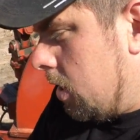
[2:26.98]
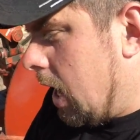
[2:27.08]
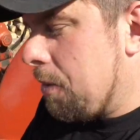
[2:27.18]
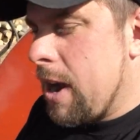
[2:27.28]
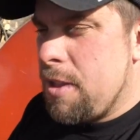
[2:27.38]

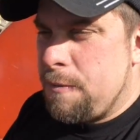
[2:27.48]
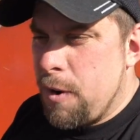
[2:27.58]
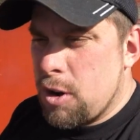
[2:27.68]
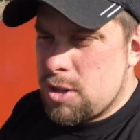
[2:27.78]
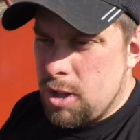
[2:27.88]
I ran the
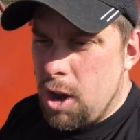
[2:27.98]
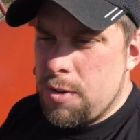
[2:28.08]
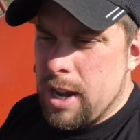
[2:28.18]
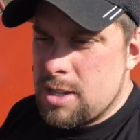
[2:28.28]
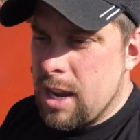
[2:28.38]
first load
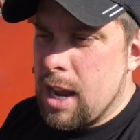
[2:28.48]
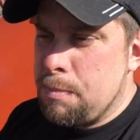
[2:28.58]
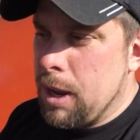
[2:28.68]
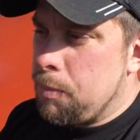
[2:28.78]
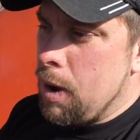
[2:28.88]
and I said I got
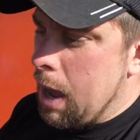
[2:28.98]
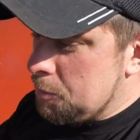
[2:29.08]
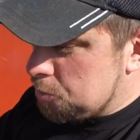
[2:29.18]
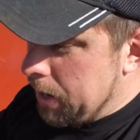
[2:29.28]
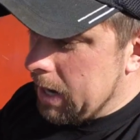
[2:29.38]
big
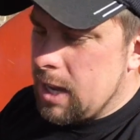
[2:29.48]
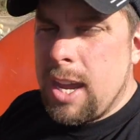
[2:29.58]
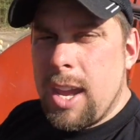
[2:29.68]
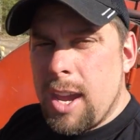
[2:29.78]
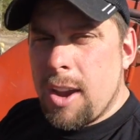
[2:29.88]
problems back
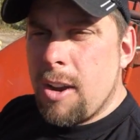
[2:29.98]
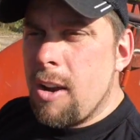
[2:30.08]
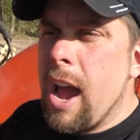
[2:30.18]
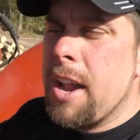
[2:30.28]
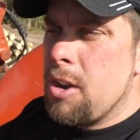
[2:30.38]

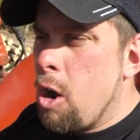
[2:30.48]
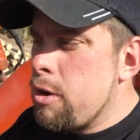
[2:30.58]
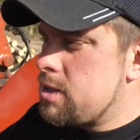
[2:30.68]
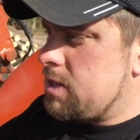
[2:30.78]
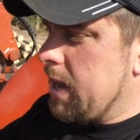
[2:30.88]
here. I
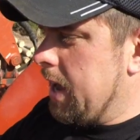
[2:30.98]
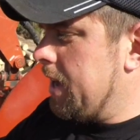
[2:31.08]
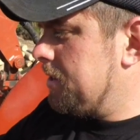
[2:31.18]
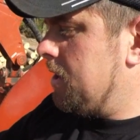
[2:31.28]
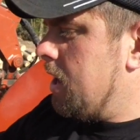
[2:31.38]
noticed
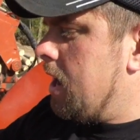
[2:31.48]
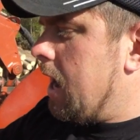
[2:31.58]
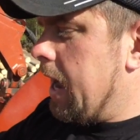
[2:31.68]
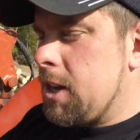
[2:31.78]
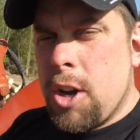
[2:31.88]
that
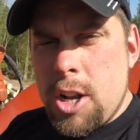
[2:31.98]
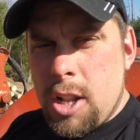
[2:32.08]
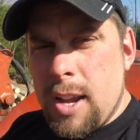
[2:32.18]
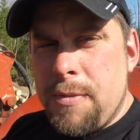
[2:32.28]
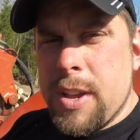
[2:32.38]
I
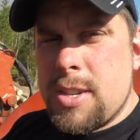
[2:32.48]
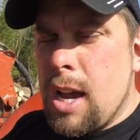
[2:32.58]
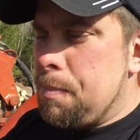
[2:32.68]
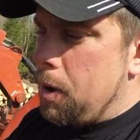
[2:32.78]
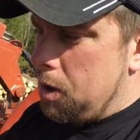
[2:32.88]
couldn't lift this
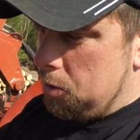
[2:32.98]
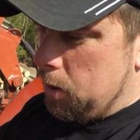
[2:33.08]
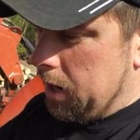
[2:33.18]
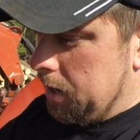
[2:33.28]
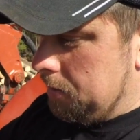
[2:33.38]
up all the
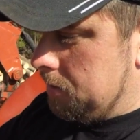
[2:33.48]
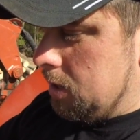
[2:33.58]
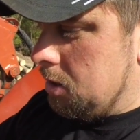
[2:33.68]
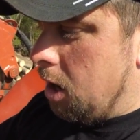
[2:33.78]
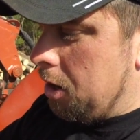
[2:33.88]
way.
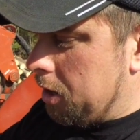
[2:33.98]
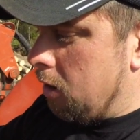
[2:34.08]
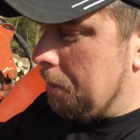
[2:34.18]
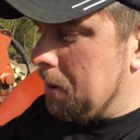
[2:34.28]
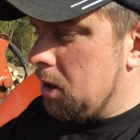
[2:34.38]
It would only
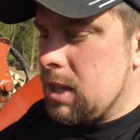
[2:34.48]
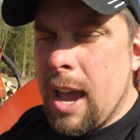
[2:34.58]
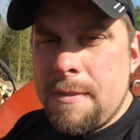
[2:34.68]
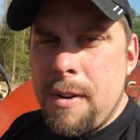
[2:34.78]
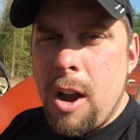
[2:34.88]
go up about
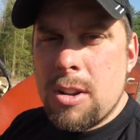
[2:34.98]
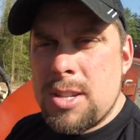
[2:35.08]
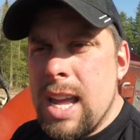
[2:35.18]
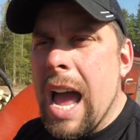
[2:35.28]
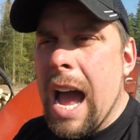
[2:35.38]
that far and
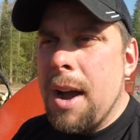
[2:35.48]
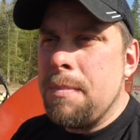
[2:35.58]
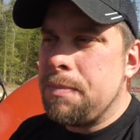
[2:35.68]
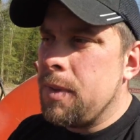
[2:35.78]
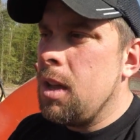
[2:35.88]
stop.
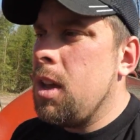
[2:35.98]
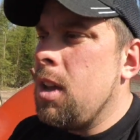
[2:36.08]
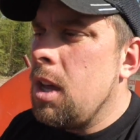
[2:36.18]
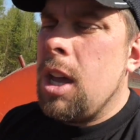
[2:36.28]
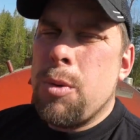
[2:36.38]

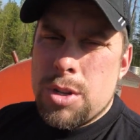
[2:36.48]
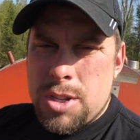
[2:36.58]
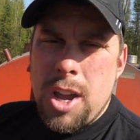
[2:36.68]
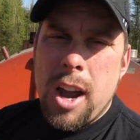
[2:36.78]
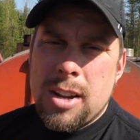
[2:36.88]
It was
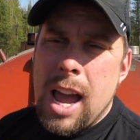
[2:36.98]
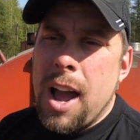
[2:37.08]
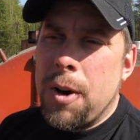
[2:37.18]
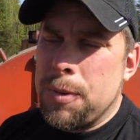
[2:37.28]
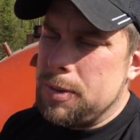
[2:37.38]
stuck
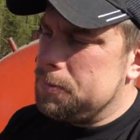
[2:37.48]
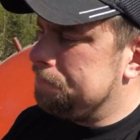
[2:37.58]
down.